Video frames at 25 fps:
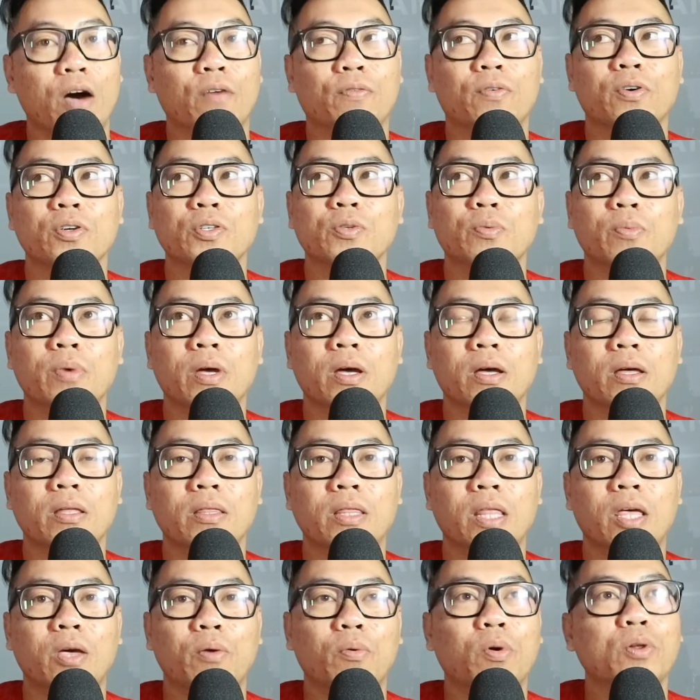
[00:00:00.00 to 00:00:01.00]
of course,
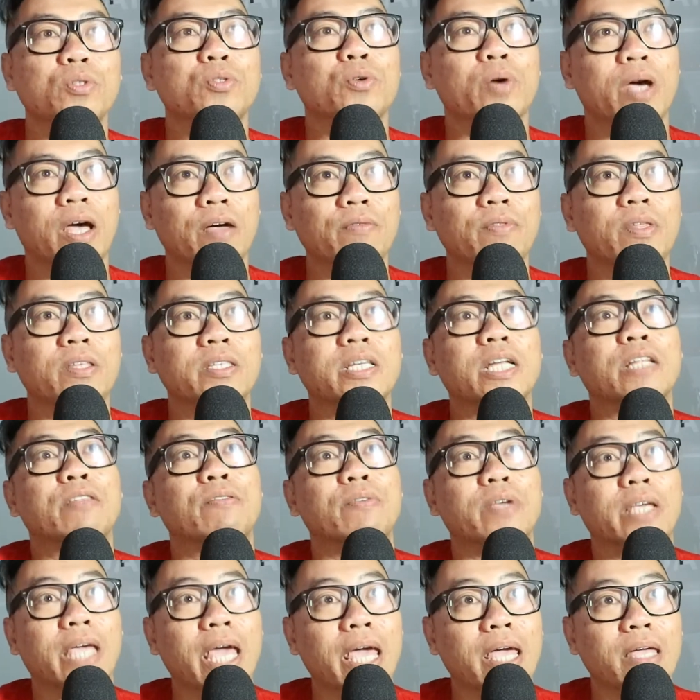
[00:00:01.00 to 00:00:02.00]
they want to have the
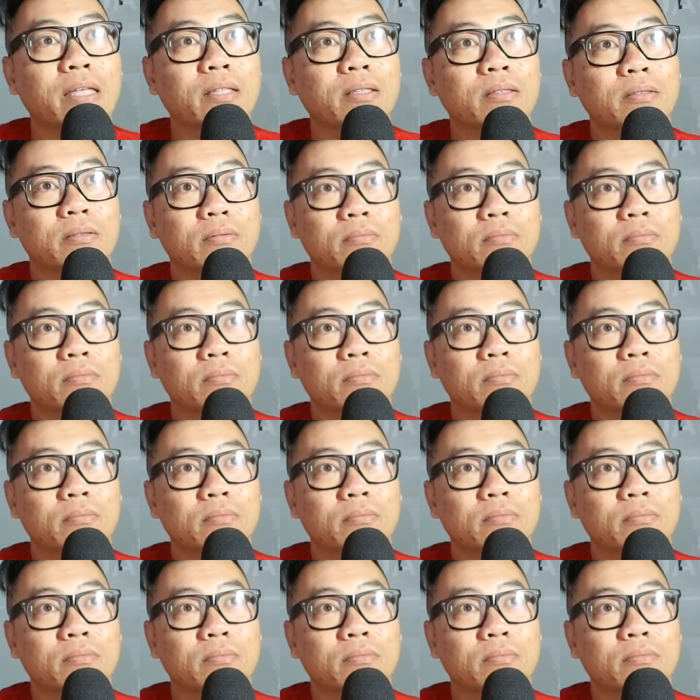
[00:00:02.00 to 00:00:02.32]
certificate.